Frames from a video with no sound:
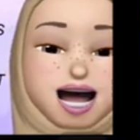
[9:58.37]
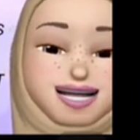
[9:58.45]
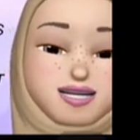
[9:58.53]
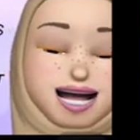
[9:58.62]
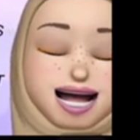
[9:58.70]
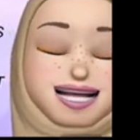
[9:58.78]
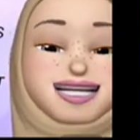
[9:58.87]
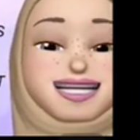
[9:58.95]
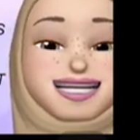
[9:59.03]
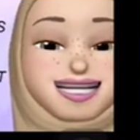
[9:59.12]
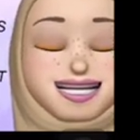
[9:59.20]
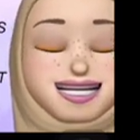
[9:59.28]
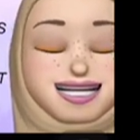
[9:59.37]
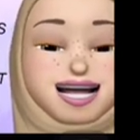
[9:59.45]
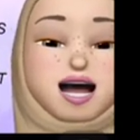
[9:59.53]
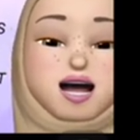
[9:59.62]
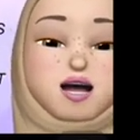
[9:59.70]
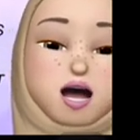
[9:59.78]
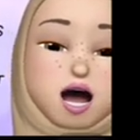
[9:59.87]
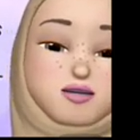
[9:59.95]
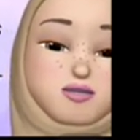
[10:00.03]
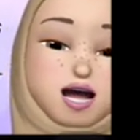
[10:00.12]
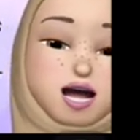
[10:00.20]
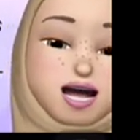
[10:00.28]
So So as you can see, we
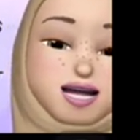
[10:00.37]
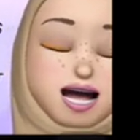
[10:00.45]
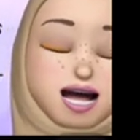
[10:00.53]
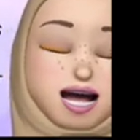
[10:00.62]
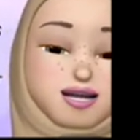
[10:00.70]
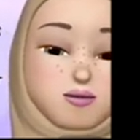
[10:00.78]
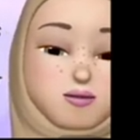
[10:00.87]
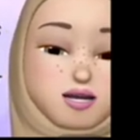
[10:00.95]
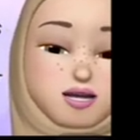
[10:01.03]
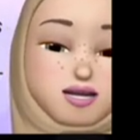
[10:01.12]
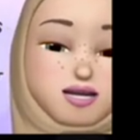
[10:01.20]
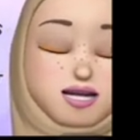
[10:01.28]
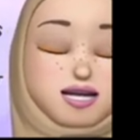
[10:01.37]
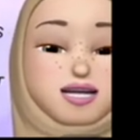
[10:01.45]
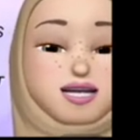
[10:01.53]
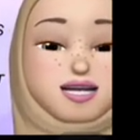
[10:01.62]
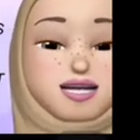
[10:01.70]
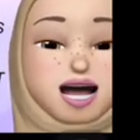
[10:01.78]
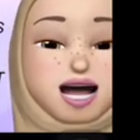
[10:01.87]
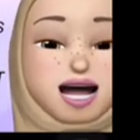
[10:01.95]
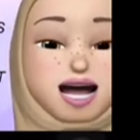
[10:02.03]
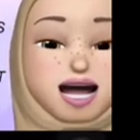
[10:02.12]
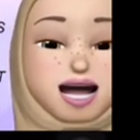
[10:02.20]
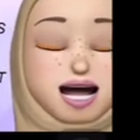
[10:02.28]
have one point here,
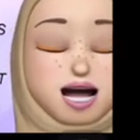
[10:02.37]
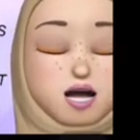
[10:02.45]
point